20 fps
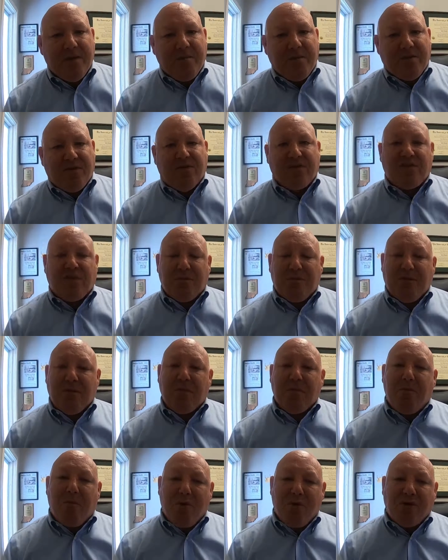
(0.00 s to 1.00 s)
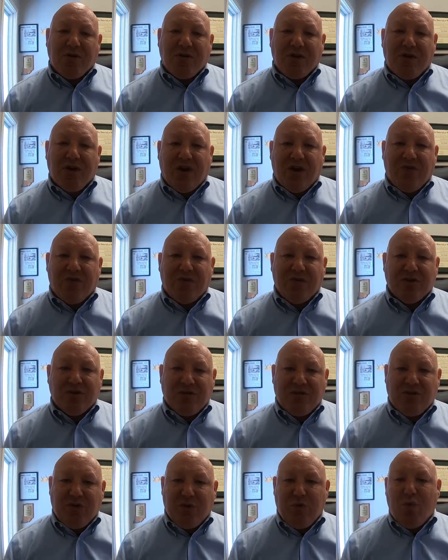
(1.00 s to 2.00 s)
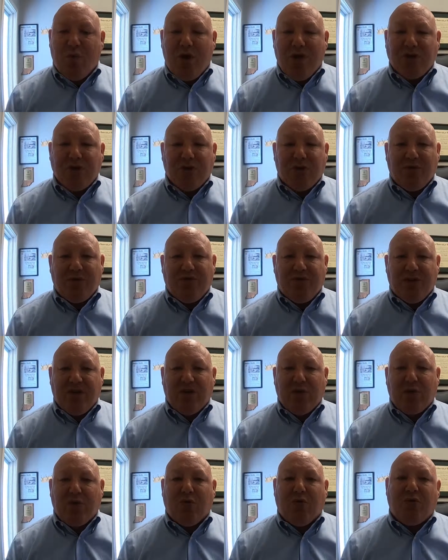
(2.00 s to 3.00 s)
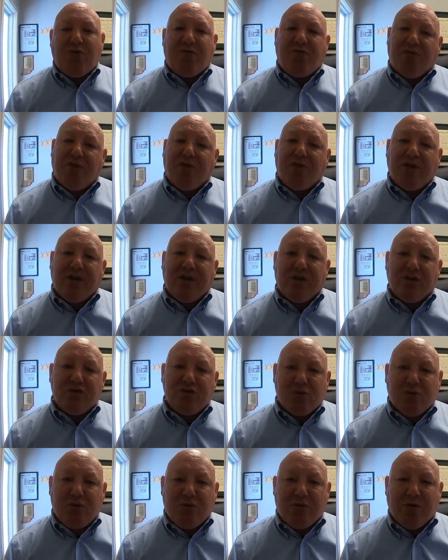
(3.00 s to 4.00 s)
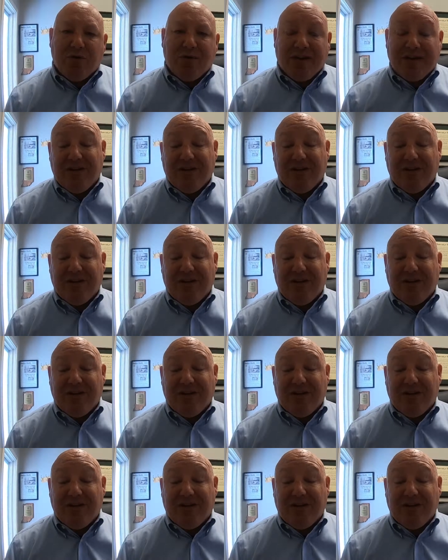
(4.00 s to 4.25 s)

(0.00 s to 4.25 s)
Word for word: But this can be important coverage if you want your vehicle fully insured.